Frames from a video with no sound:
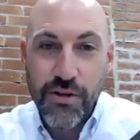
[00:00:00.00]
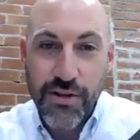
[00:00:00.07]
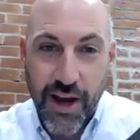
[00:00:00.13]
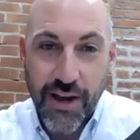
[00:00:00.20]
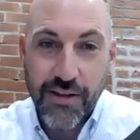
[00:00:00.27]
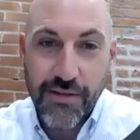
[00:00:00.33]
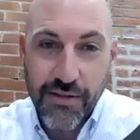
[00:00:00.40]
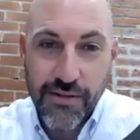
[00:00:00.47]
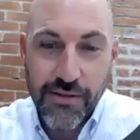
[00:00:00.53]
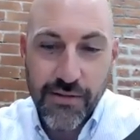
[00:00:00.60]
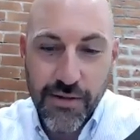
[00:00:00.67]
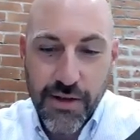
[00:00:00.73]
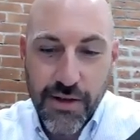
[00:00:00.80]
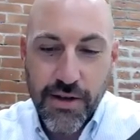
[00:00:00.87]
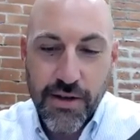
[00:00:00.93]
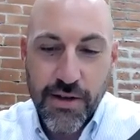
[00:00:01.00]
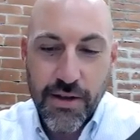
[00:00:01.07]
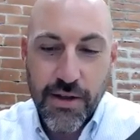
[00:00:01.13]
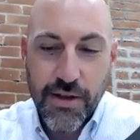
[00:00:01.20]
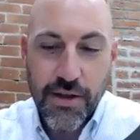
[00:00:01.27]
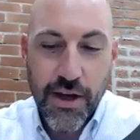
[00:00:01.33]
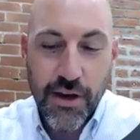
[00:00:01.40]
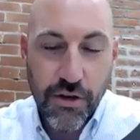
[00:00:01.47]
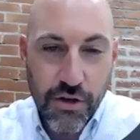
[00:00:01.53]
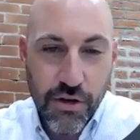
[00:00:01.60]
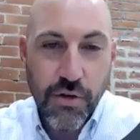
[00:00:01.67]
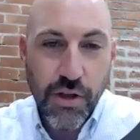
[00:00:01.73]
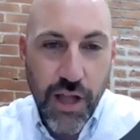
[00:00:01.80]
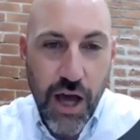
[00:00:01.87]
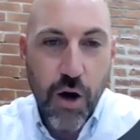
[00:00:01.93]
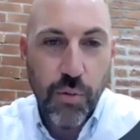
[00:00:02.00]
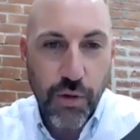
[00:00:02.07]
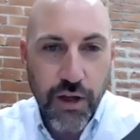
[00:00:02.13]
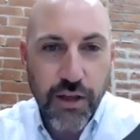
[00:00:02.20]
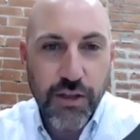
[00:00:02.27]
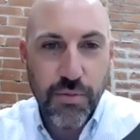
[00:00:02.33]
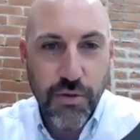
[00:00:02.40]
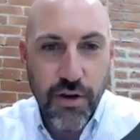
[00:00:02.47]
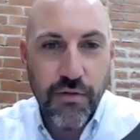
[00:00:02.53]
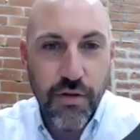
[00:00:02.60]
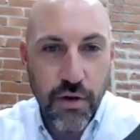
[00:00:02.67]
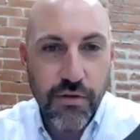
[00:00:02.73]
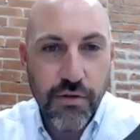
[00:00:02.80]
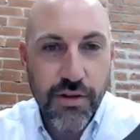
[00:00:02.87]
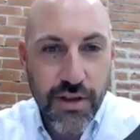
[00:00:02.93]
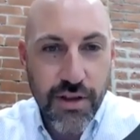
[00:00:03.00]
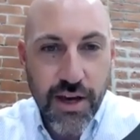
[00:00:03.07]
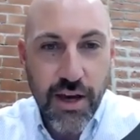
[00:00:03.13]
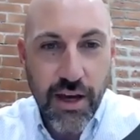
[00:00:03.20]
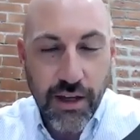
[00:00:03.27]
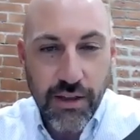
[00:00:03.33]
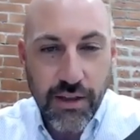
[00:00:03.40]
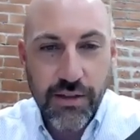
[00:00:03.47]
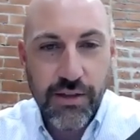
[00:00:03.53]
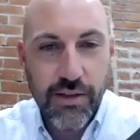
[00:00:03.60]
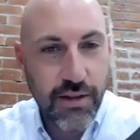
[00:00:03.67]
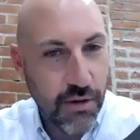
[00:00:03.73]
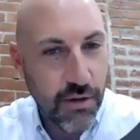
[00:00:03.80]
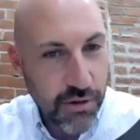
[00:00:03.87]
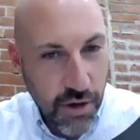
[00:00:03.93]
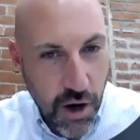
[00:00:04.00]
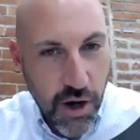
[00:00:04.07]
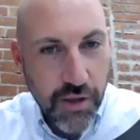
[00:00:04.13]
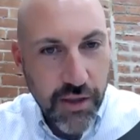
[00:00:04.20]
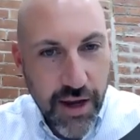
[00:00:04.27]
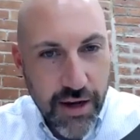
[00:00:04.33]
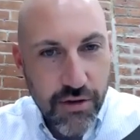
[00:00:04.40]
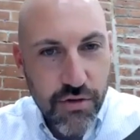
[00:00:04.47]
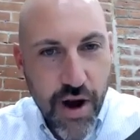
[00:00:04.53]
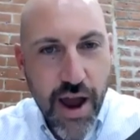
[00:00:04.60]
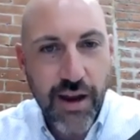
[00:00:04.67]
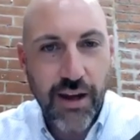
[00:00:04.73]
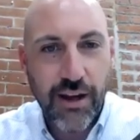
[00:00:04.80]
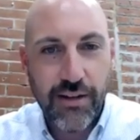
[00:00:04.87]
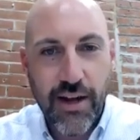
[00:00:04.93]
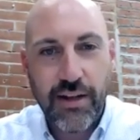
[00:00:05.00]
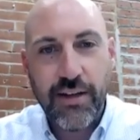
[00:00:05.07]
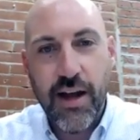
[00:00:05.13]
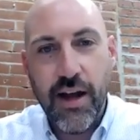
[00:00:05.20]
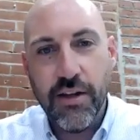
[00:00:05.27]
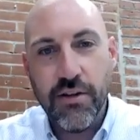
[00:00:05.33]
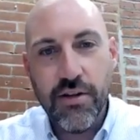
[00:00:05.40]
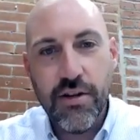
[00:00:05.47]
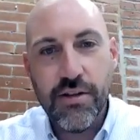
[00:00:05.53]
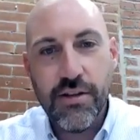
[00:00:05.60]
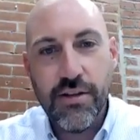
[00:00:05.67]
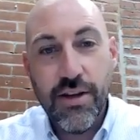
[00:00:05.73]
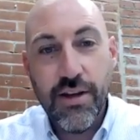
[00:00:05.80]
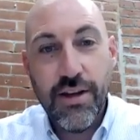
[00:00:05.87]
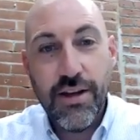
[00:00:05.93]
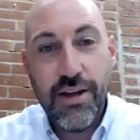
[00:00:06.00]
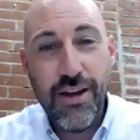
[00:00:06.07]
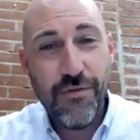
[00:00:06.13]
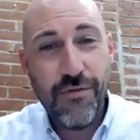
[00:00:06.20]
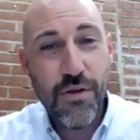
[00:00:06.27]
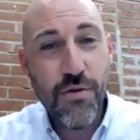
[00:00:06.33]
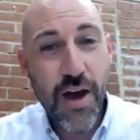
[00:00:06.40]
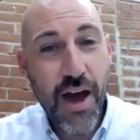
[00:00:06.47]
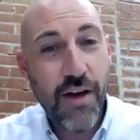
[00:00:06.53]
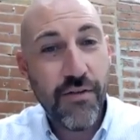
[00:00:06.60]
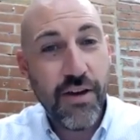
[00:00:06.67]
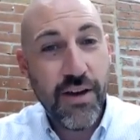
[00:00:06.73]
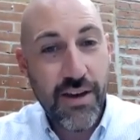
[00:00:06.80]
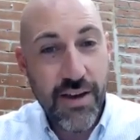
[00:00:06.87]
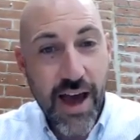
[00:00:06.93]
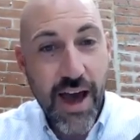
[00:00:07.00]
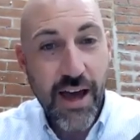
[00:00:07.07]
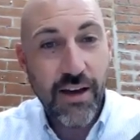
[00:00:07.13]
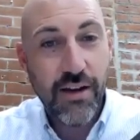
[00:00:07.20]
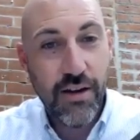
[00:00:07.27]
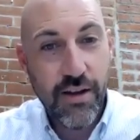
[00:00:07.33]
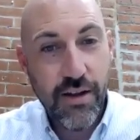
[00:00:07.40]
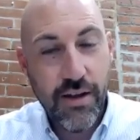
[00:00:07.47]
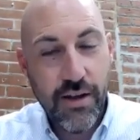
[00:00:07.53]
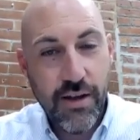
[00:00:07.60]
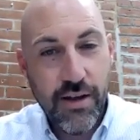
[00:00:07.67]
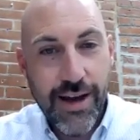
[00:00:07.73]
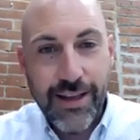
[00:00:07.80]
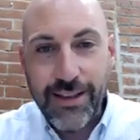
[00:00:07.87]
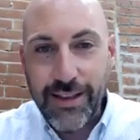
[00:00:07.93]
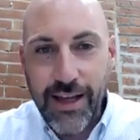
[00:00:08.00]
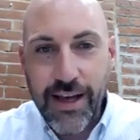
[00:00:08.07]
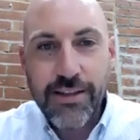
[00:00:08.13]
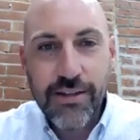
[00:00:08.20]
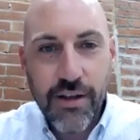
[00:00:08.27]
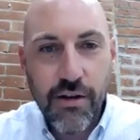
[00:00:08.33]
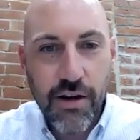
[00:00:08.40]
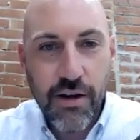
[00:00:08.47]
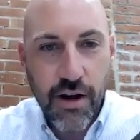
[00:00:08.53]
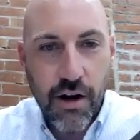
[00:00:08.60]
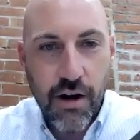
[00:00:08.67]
sites that do allow placement of those things, those online tracking technologies, if you haven't yet, unless there